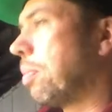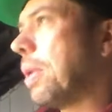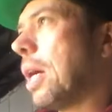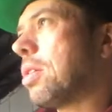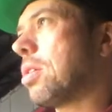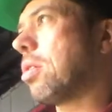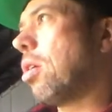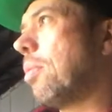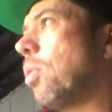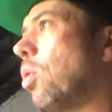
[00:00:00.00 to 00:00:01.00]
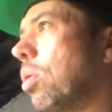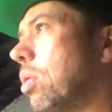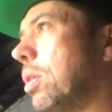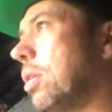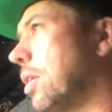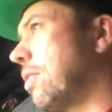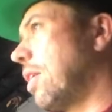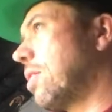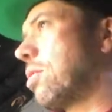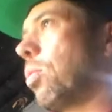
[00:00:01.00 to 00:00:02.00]
obnoxious lawnmower, and it
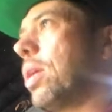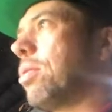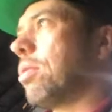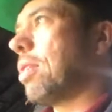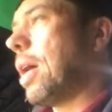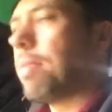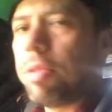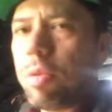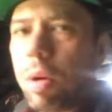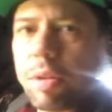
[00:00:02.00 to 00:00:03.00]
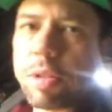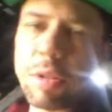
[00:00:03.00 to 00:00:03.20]
takes away their time to do other